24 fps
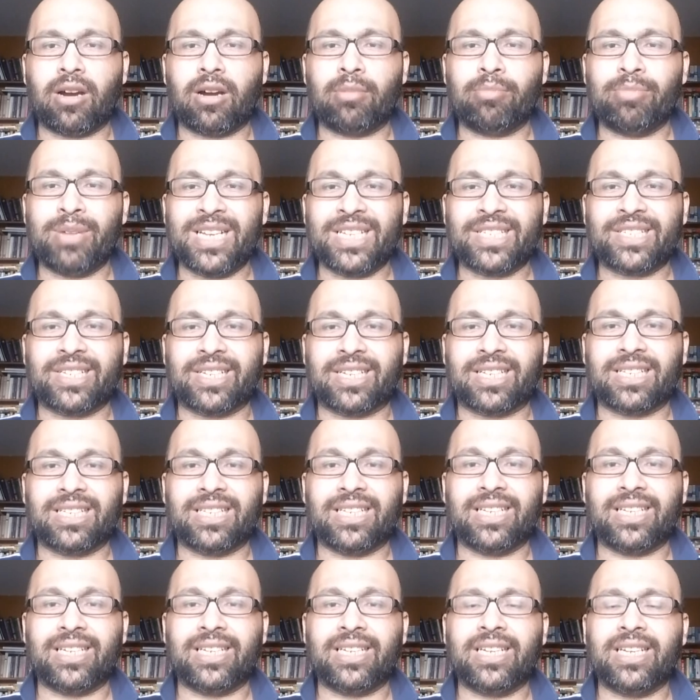are
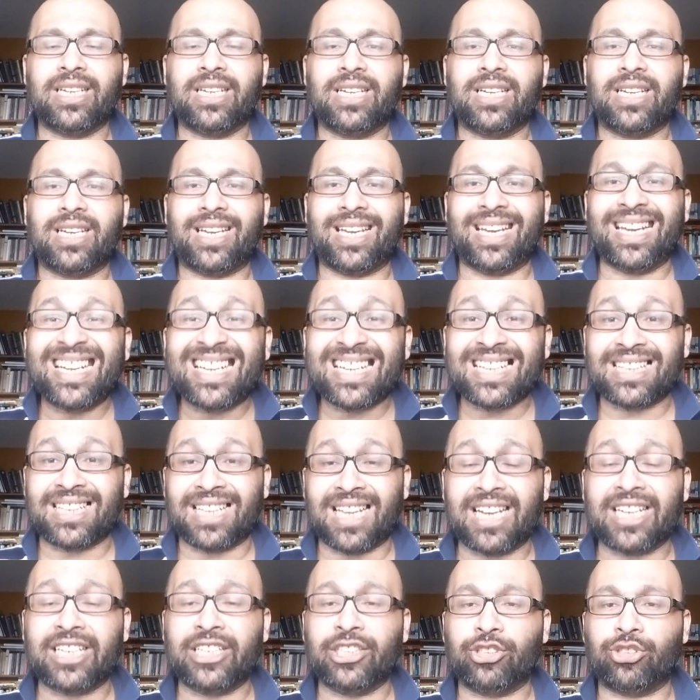basically
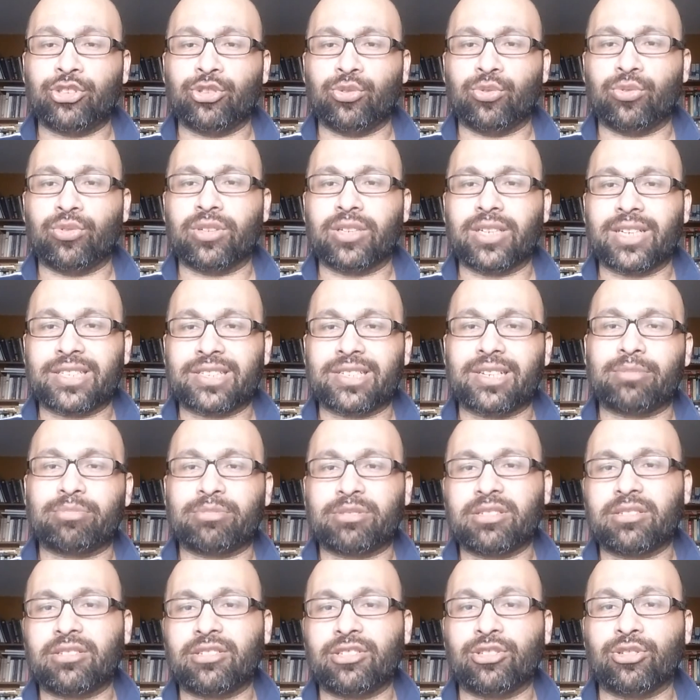inclined to,
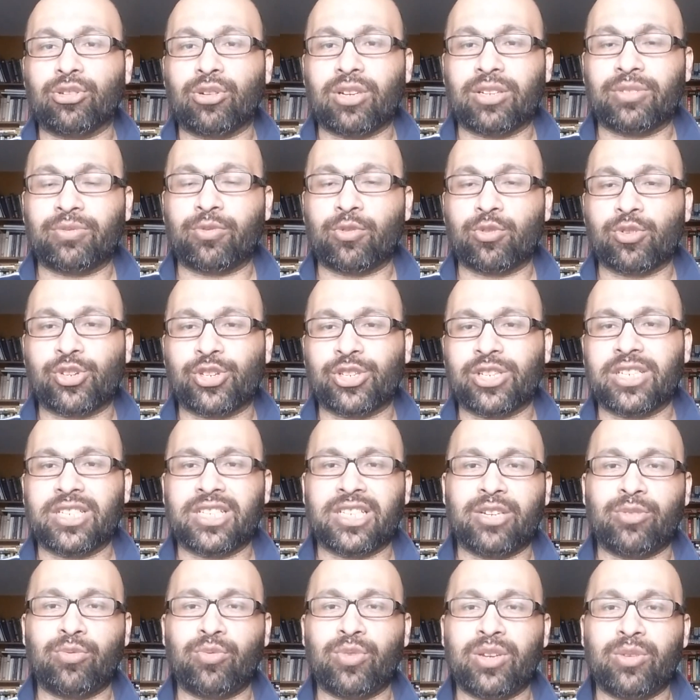except,
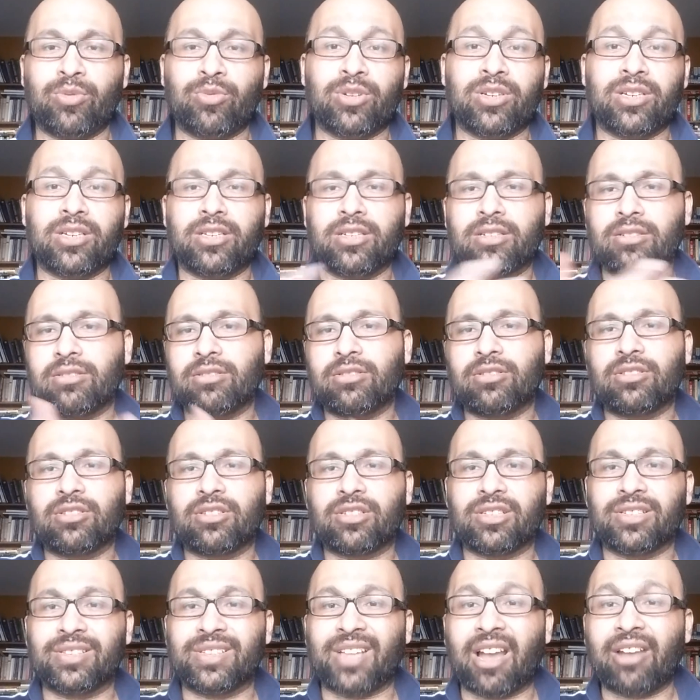unfortunately we were
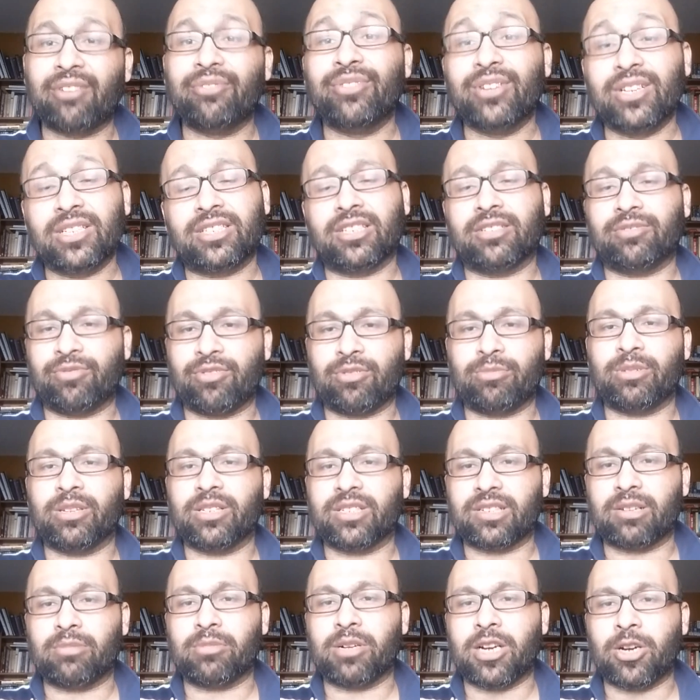diverted from
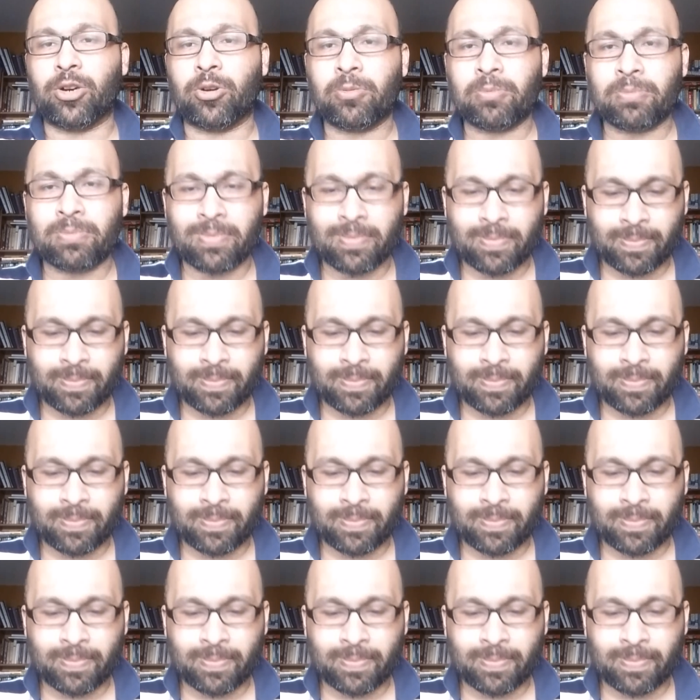it somehow.